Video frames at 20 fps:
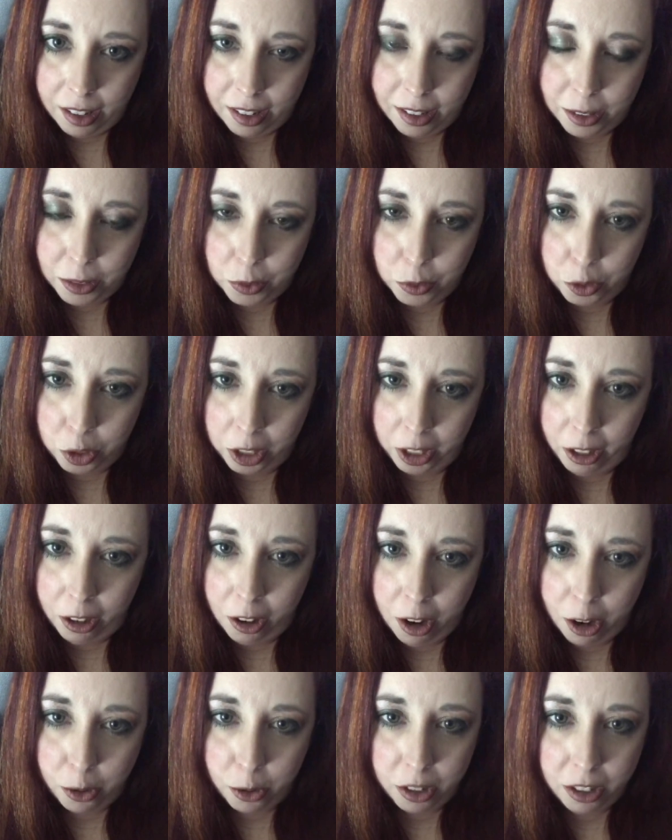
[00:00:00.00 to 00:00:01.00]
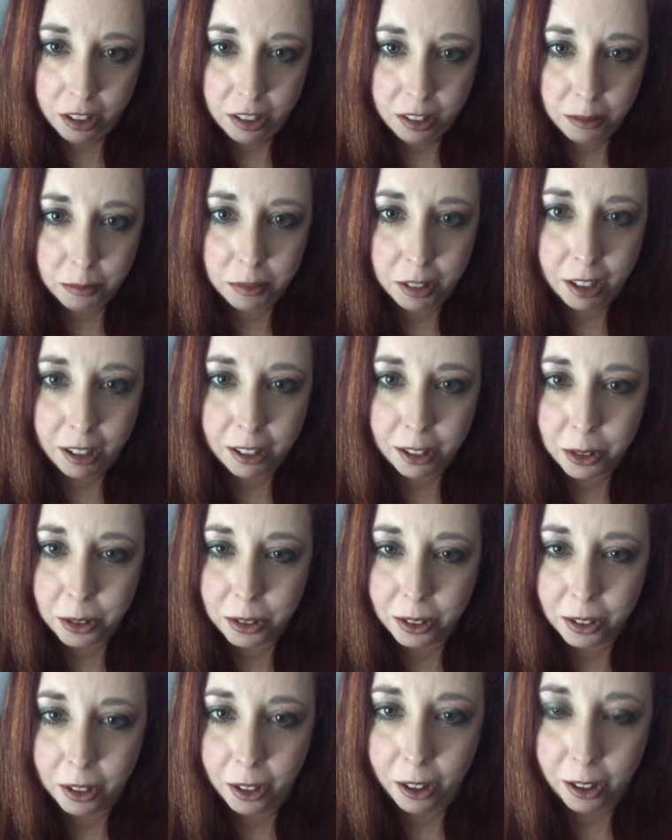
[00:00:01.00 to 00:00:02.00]
It's really awkward. I'm not
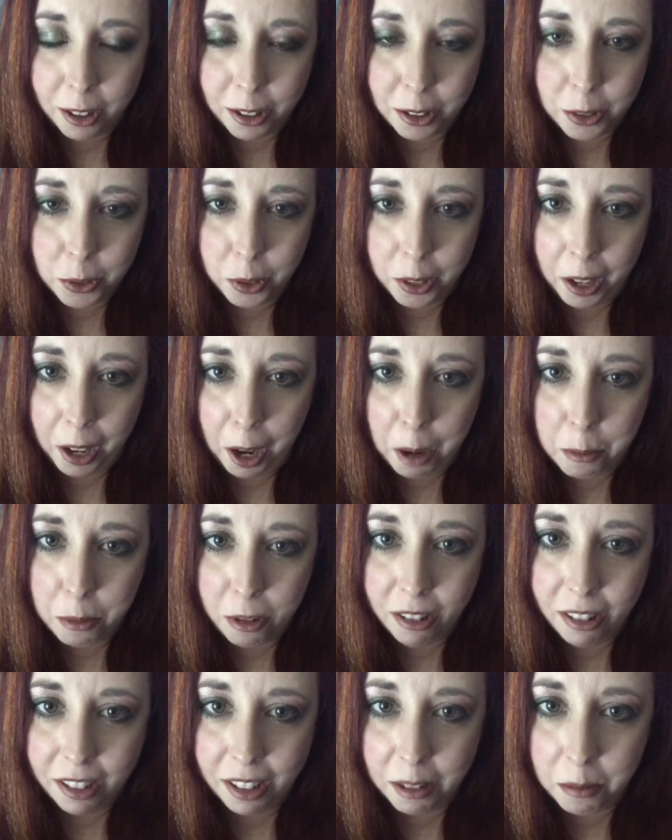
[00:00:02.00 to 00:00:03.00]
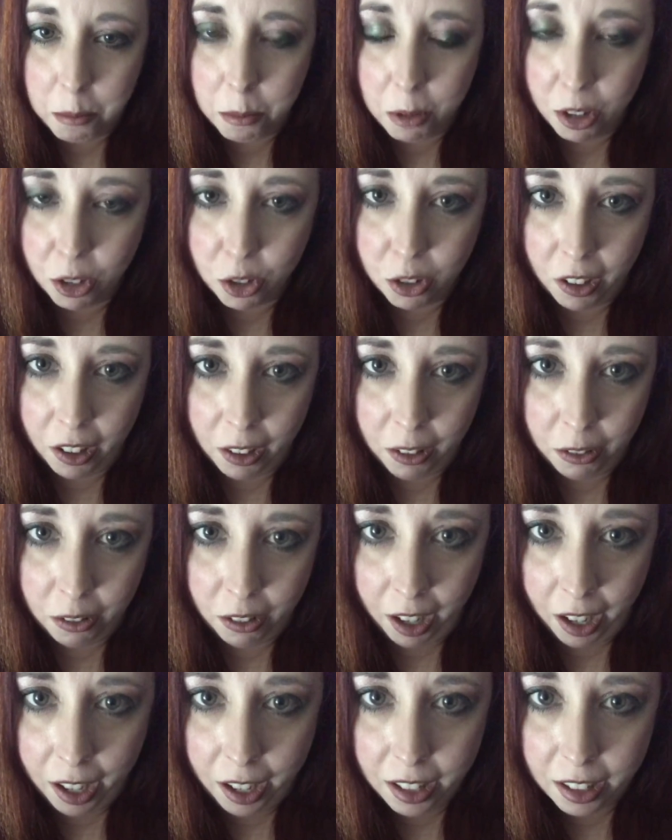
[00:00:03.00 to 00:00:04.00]
used to talking to a camera. I'd much rather
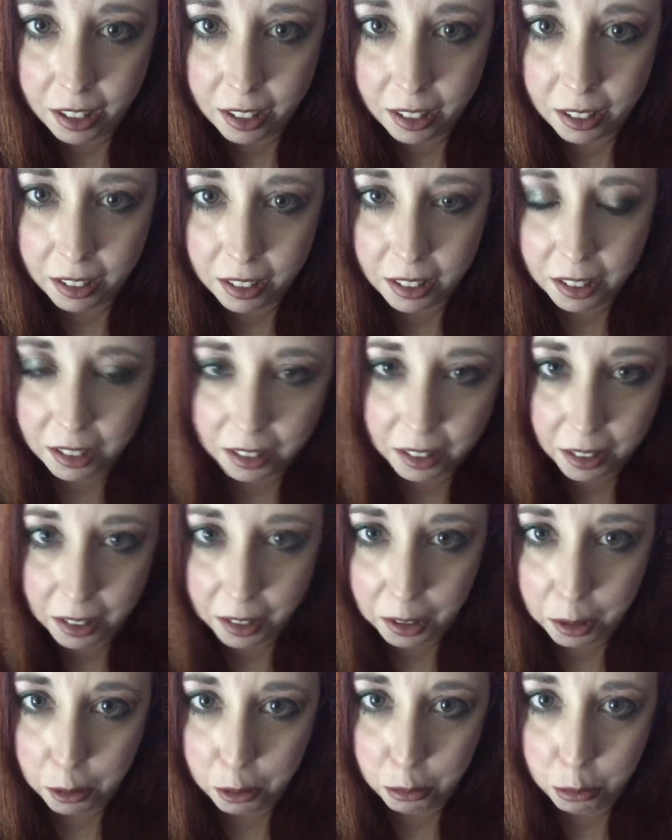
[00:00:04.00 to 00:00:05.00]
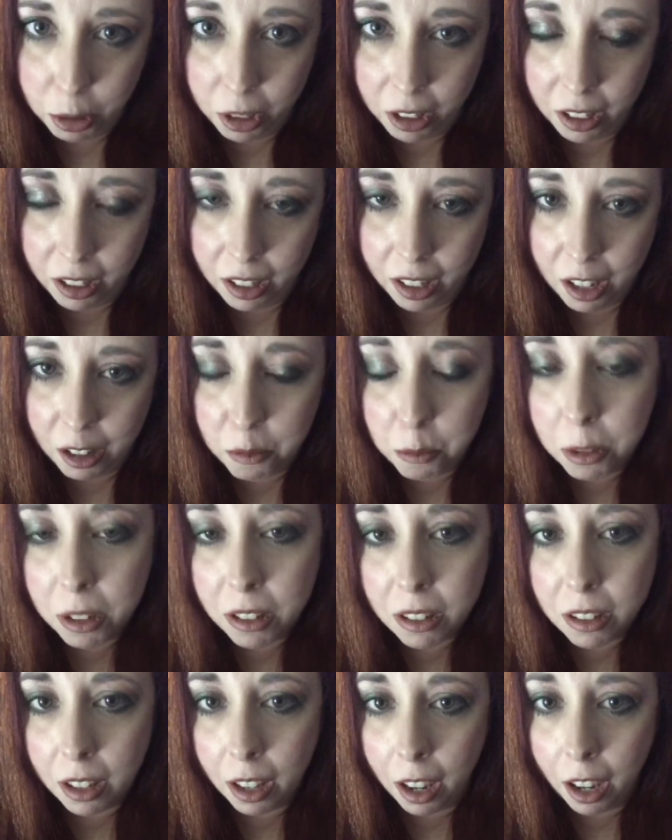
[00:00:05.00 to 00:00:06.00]
write, but I've
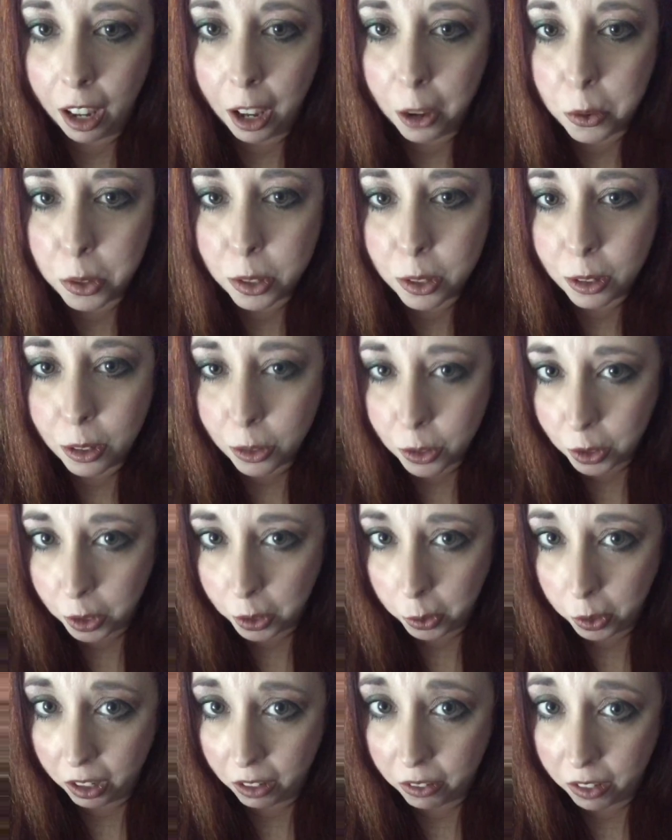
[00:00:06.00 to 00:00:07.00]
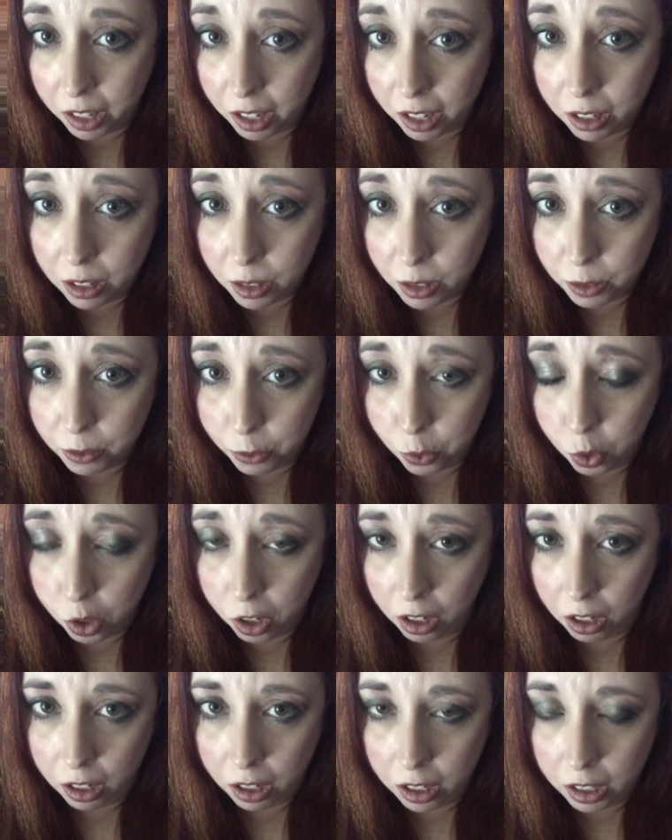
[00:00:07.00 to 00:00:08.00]
been saying I was going to do one of these
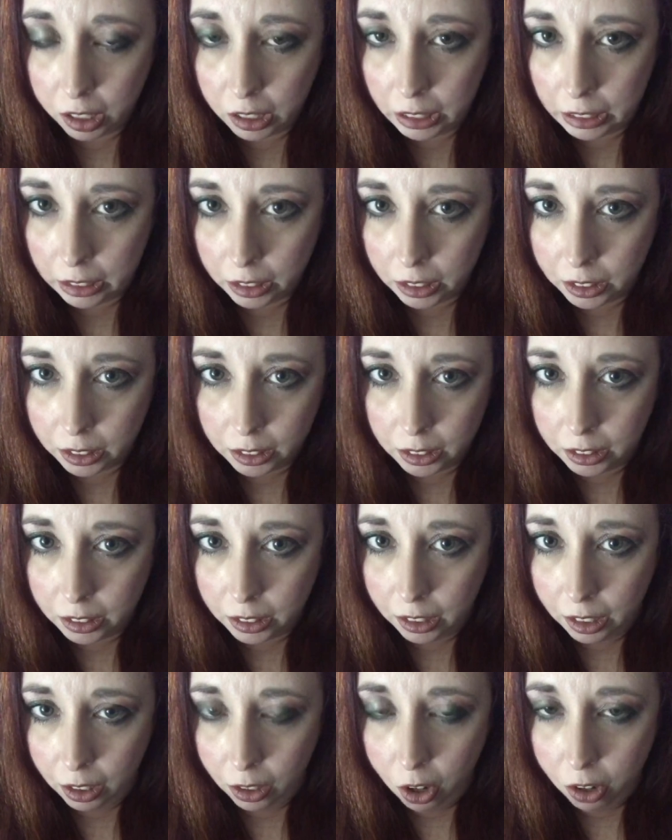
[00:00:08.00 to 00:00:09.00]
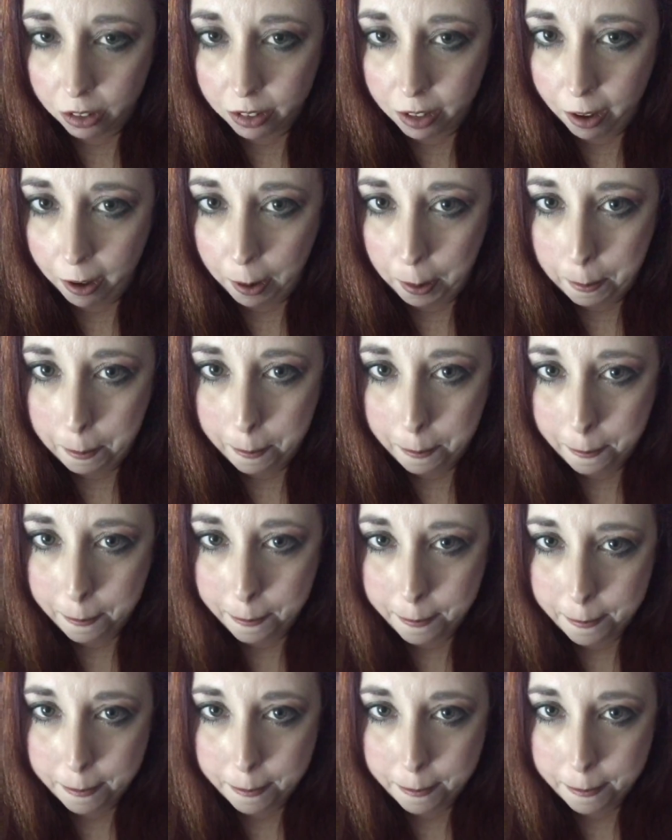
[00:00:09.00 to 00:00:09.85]
for a long time.